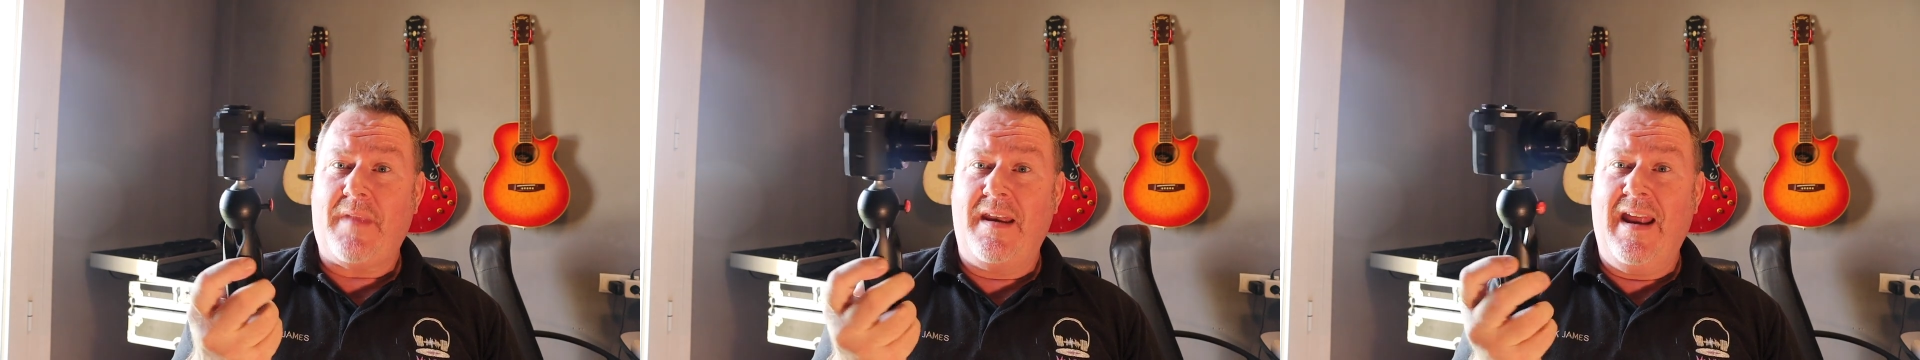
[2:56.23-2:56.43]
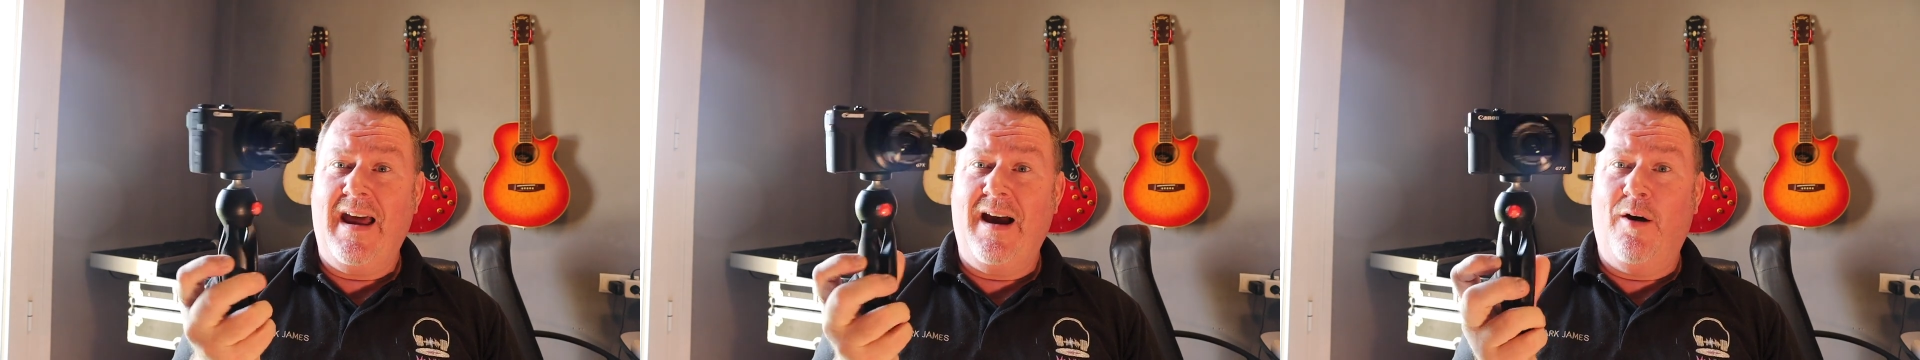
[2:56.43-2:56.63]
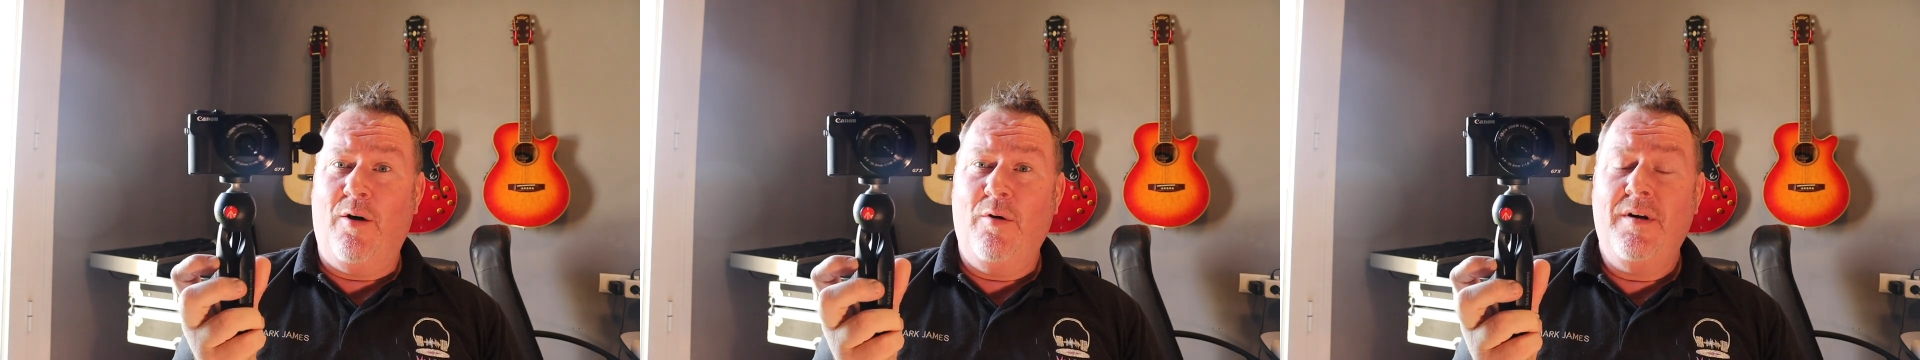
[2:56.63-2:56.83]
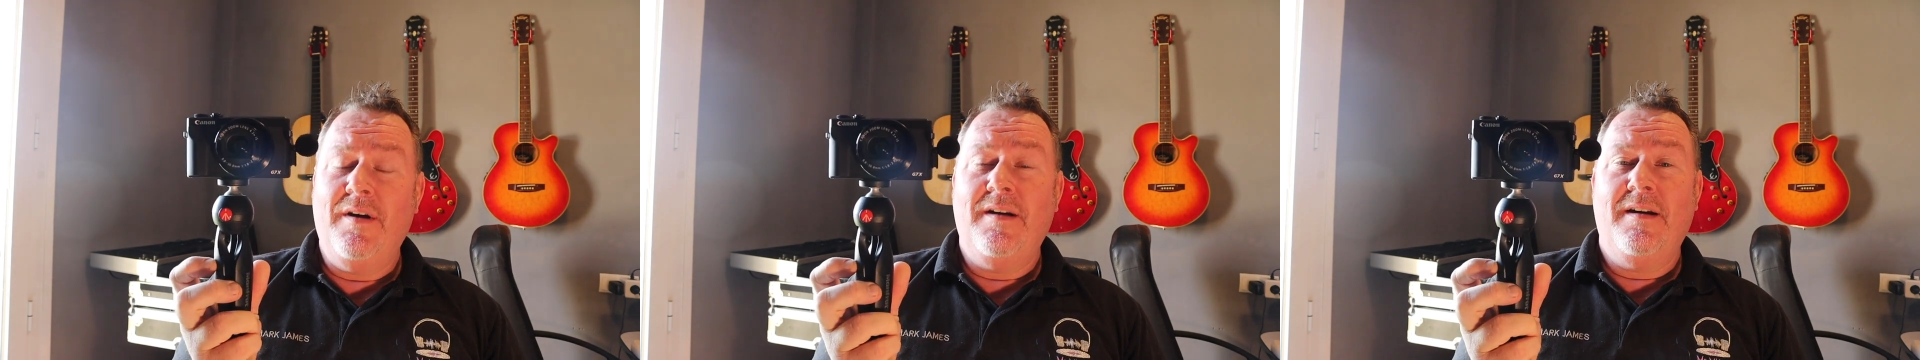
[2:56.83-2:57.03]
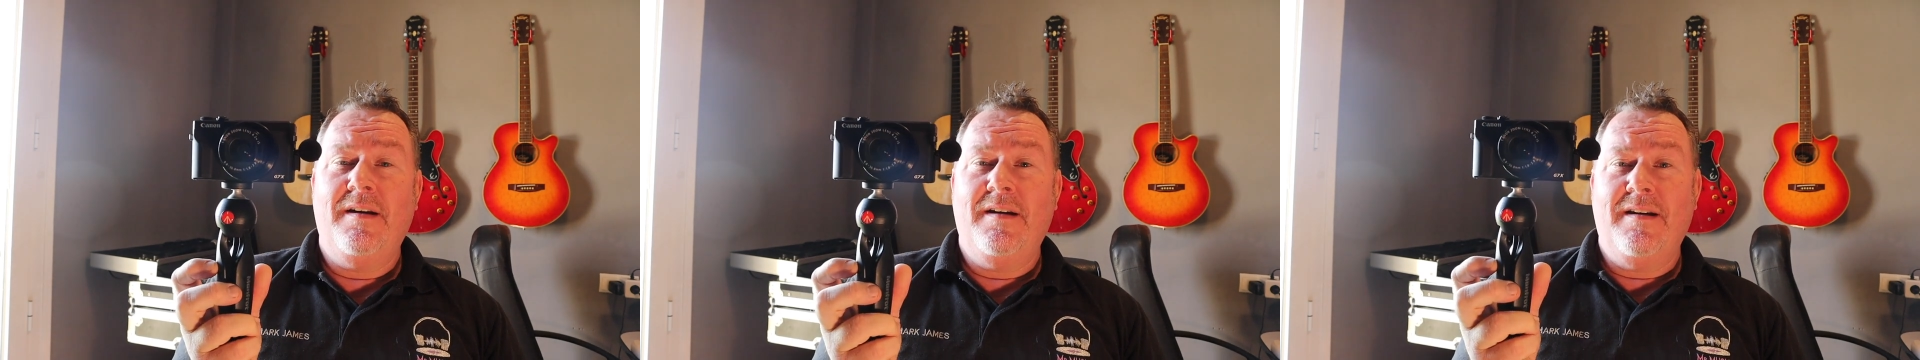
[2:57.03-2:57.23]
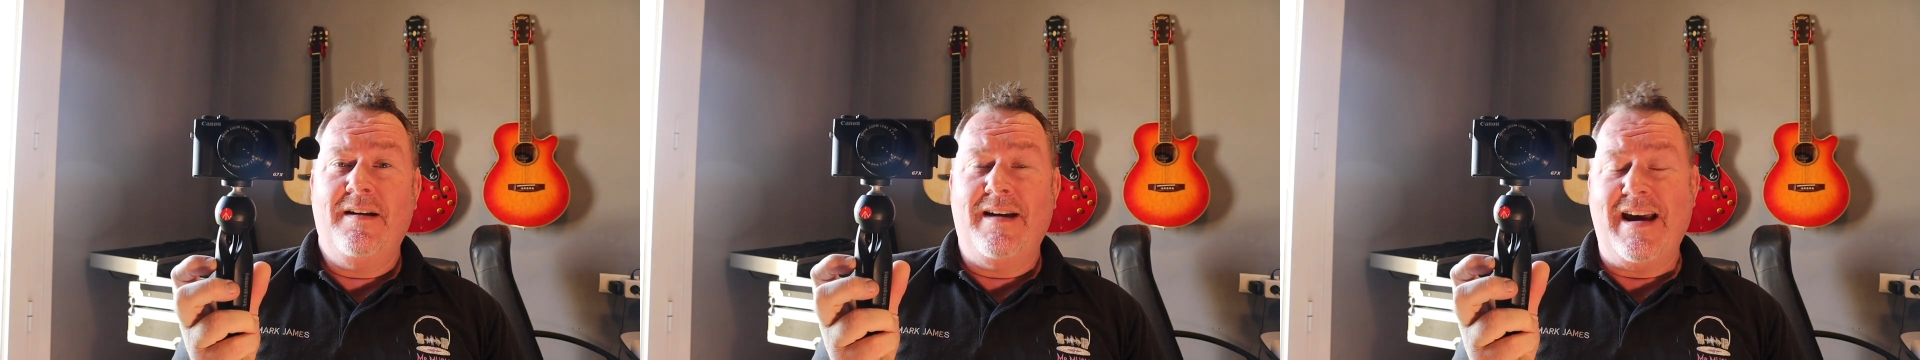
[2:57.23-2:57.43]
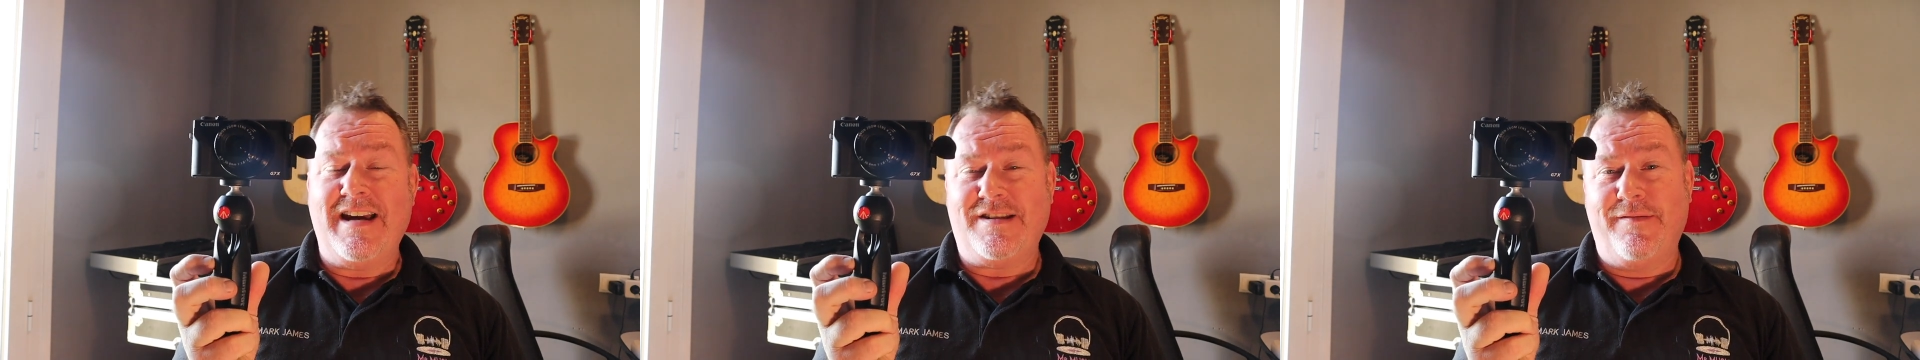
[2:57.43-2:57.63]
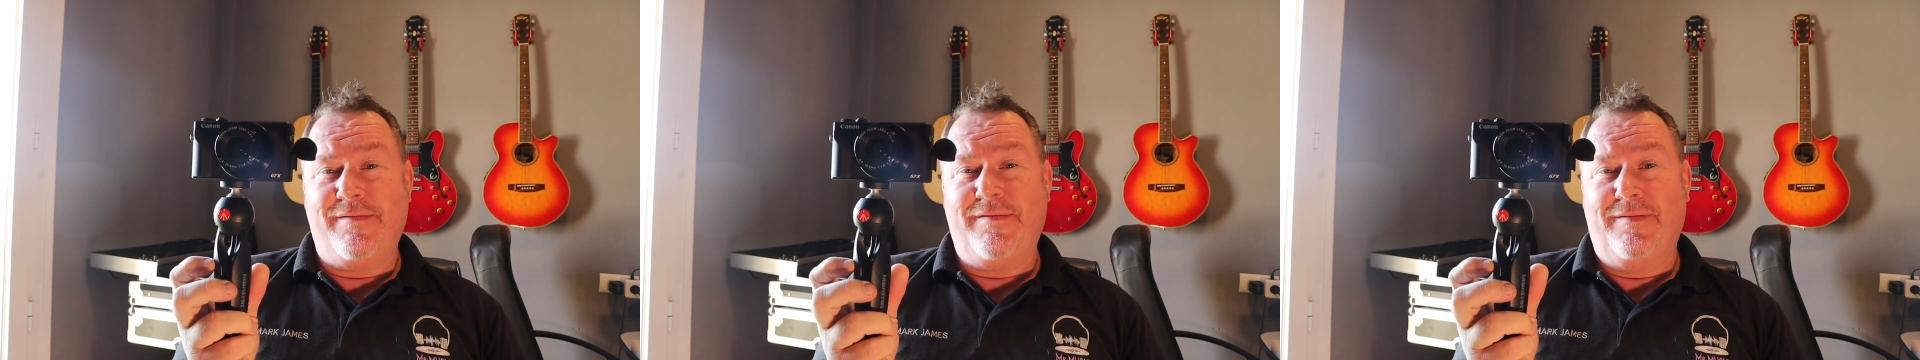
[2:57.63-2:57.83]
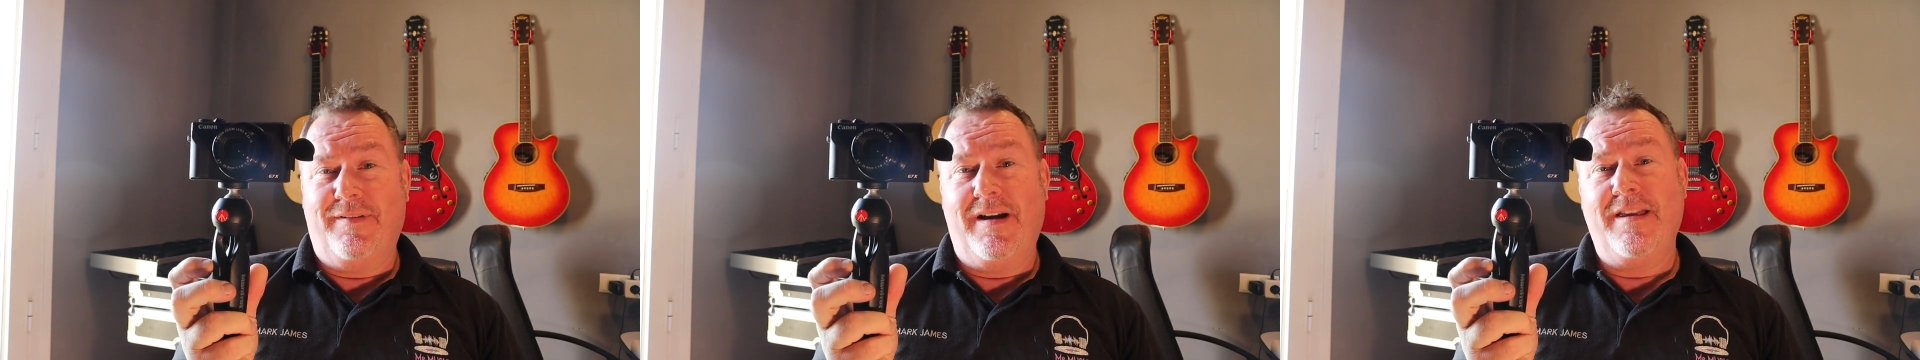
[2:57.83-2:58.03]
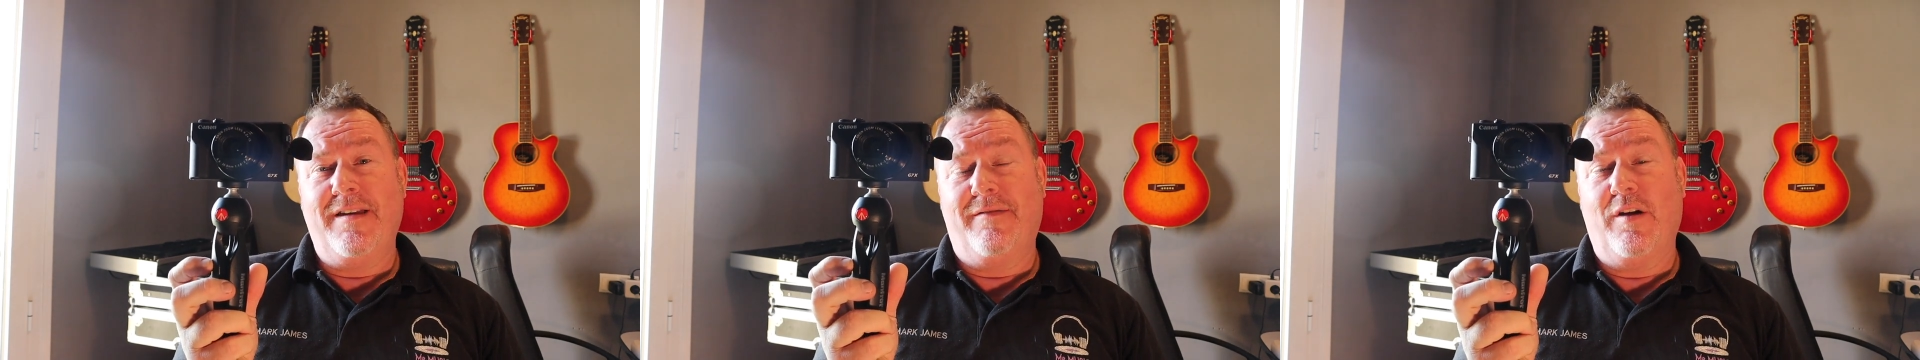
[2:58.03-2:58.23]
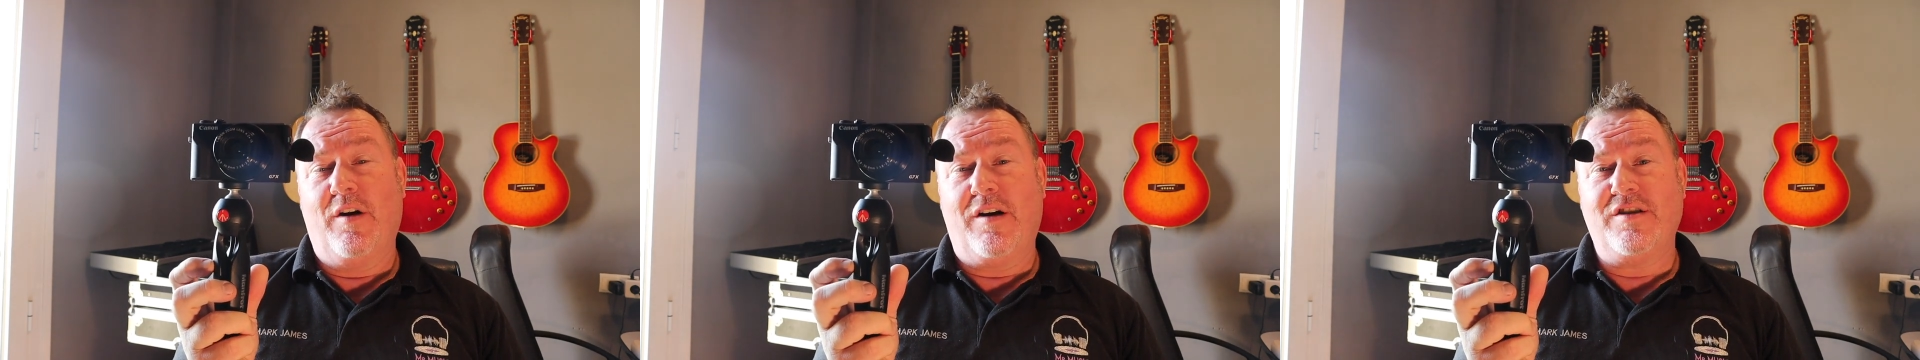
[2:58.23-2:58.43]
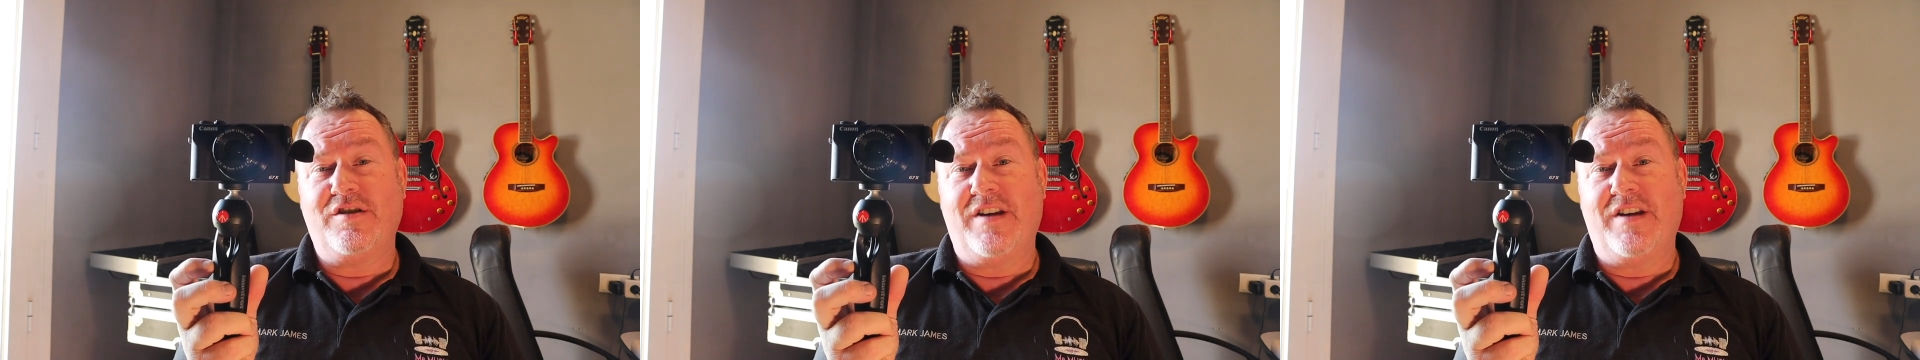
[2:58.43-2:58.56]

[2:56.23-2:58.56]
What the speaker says: now is the vlogging